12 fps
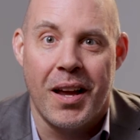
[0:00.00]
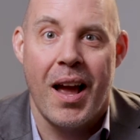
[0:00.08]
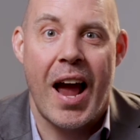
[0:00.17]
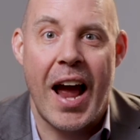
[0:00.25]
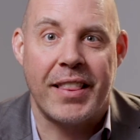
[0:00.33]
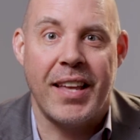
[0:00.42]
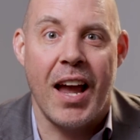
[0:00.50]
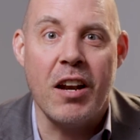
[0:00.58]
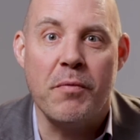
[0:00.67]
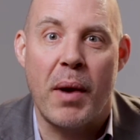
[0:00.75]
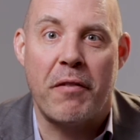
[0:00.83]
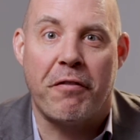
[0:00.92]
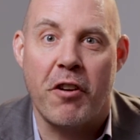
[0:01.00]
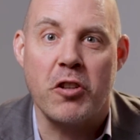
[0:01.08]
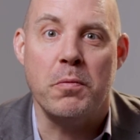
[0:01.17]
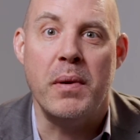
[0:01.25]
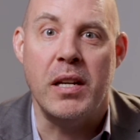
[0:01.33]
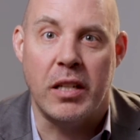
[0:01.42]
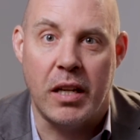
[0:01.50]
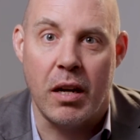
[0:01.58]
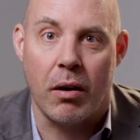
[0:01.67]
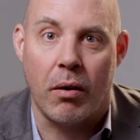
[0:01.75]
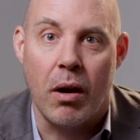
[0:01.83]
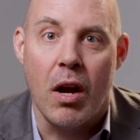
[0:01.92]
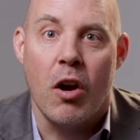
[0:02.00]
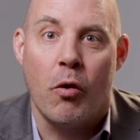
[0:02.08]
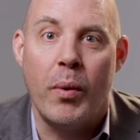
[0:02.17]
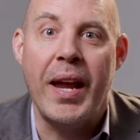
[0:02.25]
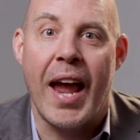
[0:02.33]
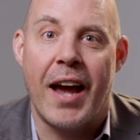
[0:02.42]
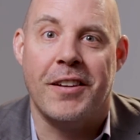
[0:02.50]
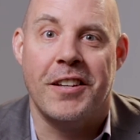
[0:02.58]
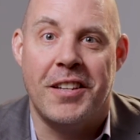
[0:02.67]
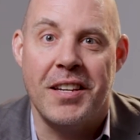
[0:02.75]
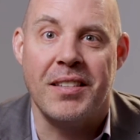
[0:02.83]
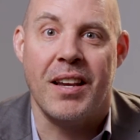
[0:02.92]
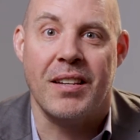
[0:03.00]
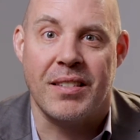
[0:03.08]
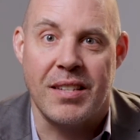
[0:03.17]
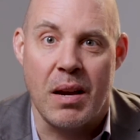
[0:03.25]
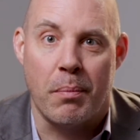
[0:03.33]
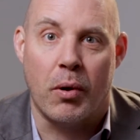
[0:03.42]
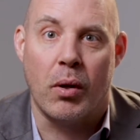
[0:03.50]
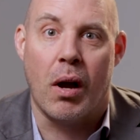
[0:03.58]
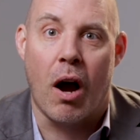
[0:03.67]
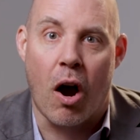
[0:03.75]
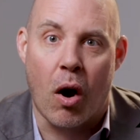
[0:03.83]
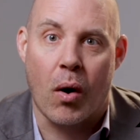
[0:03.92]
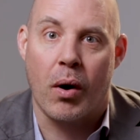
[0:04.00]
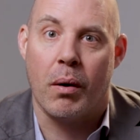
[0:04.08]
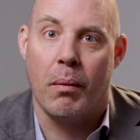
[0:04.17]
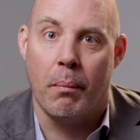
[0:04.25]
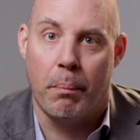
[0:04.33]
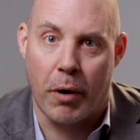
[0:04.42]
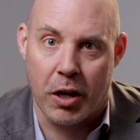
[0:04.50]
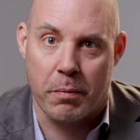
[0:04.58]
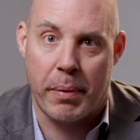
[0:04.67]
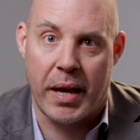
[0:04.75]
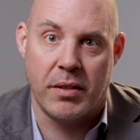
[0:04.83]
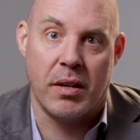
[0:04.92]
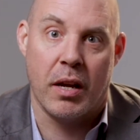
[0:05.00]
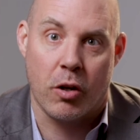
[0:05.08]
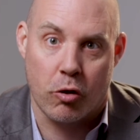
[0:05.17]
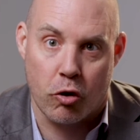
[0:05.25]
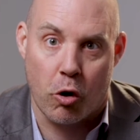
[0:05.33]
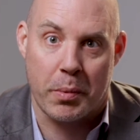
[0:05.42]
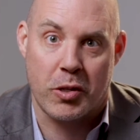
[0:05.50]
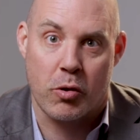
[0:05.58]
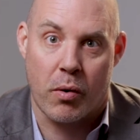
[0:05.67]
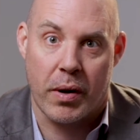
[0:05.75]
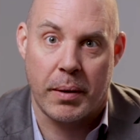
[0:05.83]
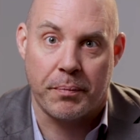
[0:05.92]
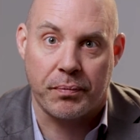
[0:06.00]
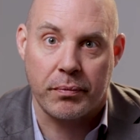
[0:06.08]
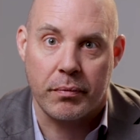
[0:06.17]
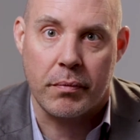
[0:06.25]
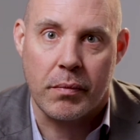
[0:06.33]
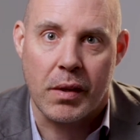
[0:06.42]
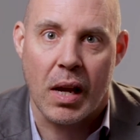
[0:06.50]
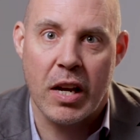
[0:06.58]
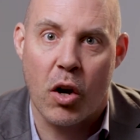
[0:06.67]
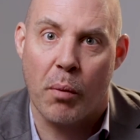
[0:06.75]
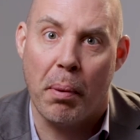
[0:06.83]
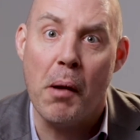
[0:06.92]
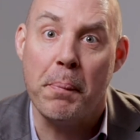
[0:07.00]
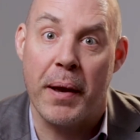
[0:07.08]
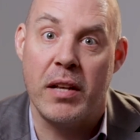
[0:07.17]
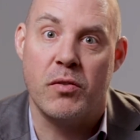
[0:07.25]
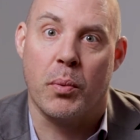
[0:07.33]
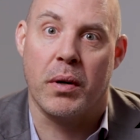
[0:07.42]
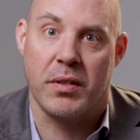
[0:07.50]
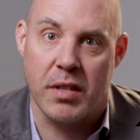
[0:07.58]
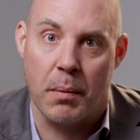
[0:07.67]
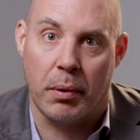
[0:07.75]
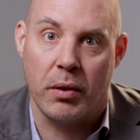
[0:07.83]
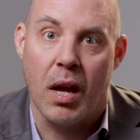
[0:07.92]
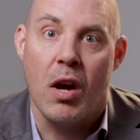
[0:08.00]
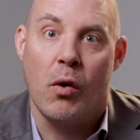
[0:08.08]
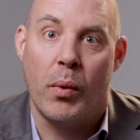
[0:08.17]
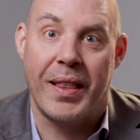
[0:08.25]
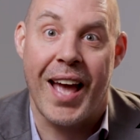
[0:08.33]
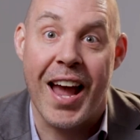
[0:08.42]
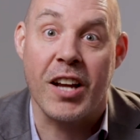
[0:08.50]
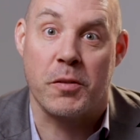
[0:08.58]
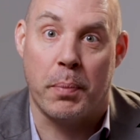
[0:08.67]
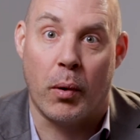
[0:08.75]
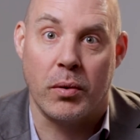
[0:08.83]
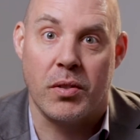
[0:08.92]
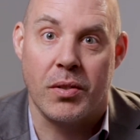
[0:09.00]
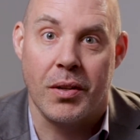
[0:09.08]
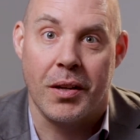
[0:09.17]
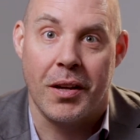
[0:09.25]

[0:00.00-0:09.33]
At the end of my freshman year, we had to disassemble our bunk beds in our dormitory. Now, our bunk beds were assembled with hex bolts.